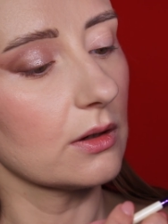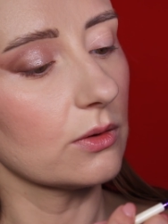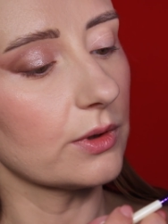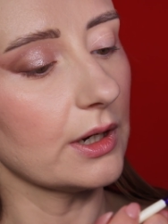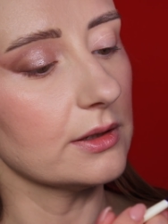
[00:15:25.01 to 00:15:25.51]

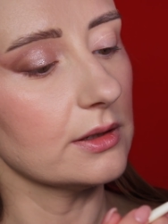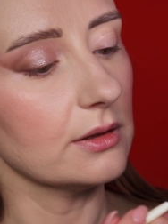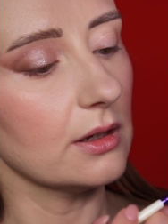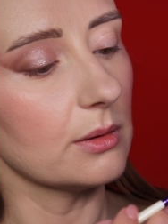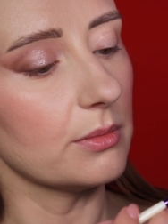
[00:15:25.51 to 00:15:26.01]

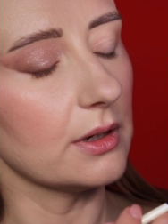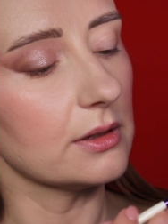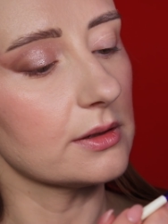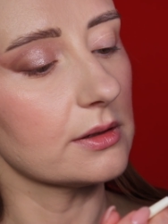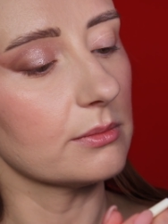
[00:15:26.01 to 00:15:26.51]
Creating a
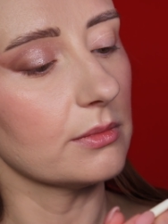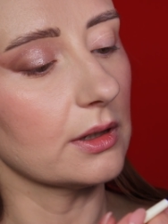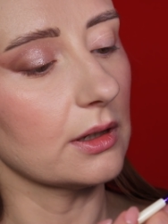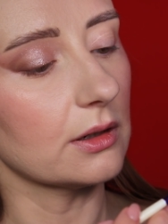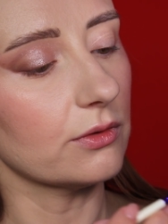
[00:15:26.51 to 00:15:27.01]
base. Be
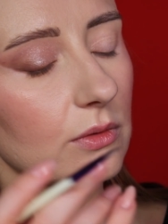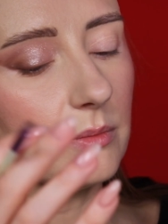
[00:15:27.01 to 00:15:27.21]
careful